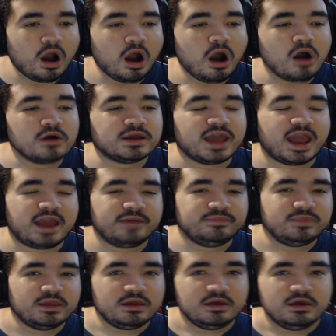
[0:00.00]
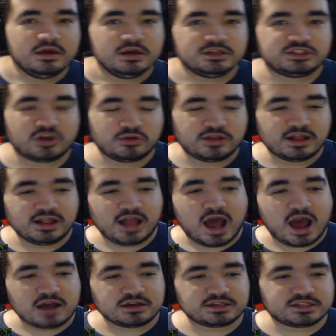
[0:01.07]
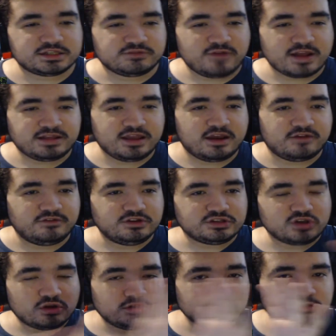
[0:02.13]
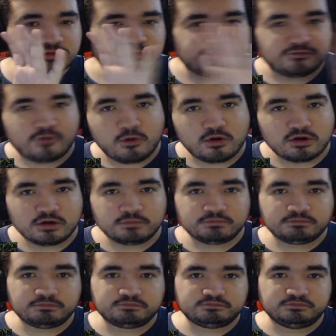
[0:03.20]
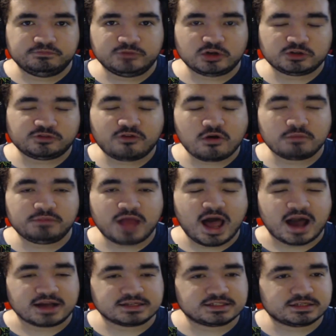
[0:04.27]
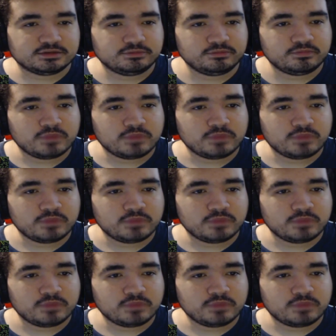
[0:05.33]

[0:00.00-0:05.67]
Okay, so the locks right there, if you saw those four blocks,